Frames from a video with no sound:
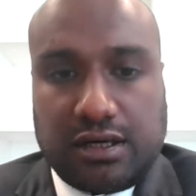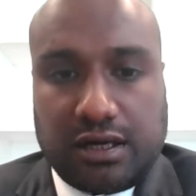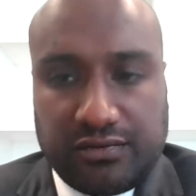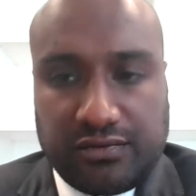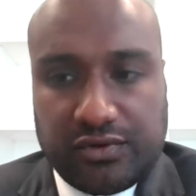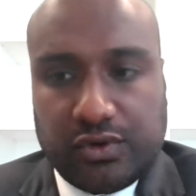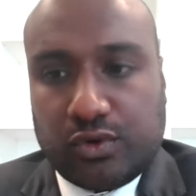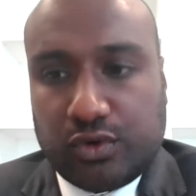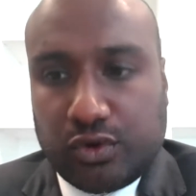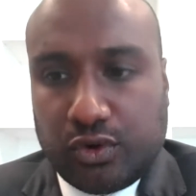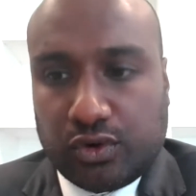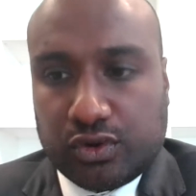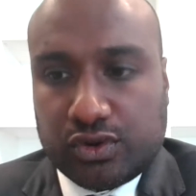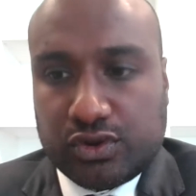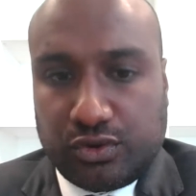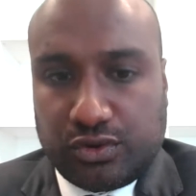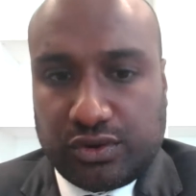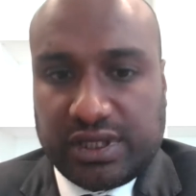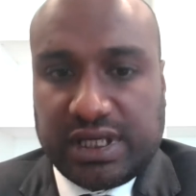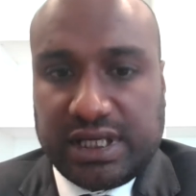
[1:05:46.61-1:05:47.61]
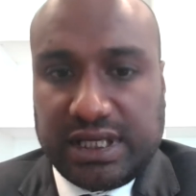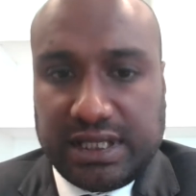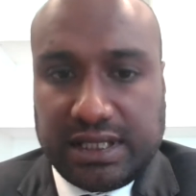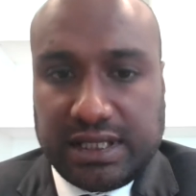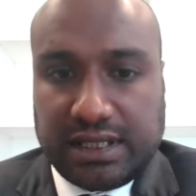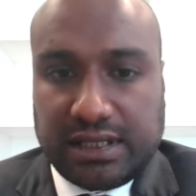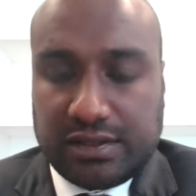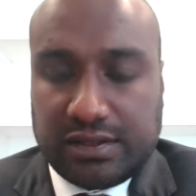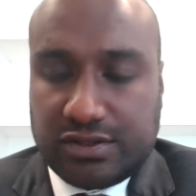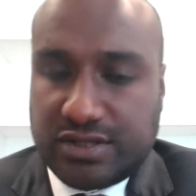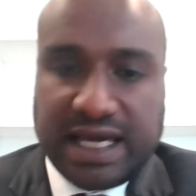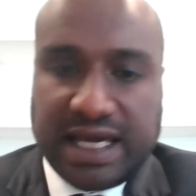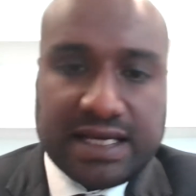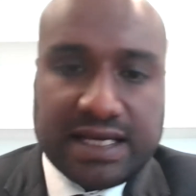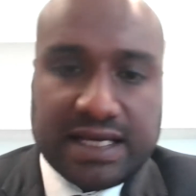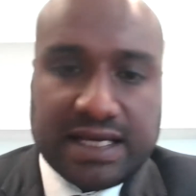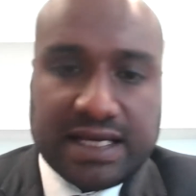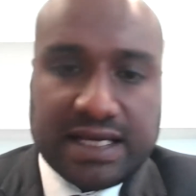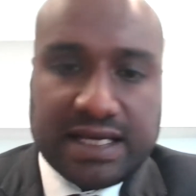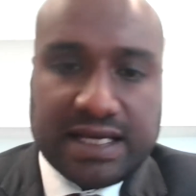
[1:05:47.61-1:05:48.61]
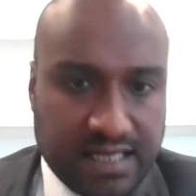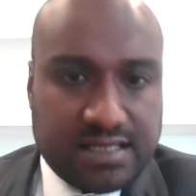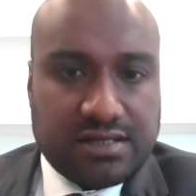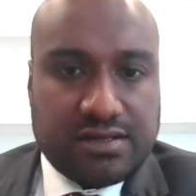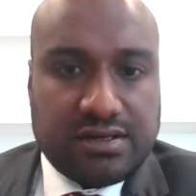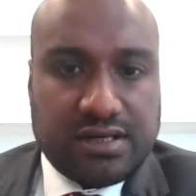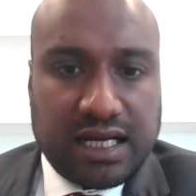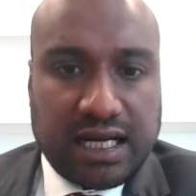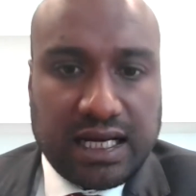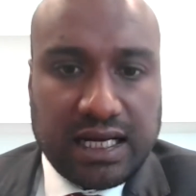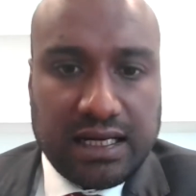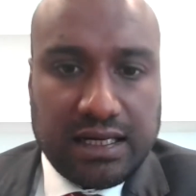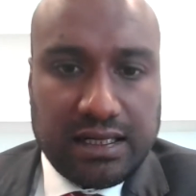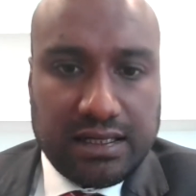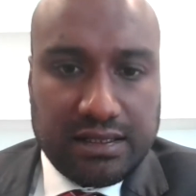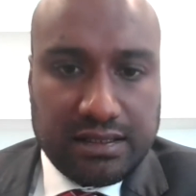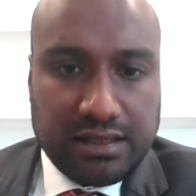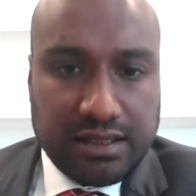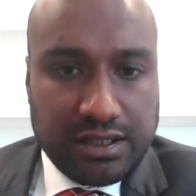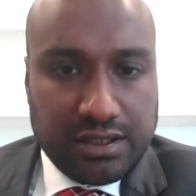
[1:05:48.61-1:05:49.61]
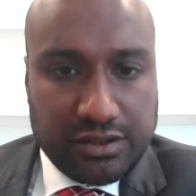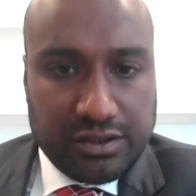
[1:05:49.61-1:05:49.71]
of your court order here to access data in Ireland.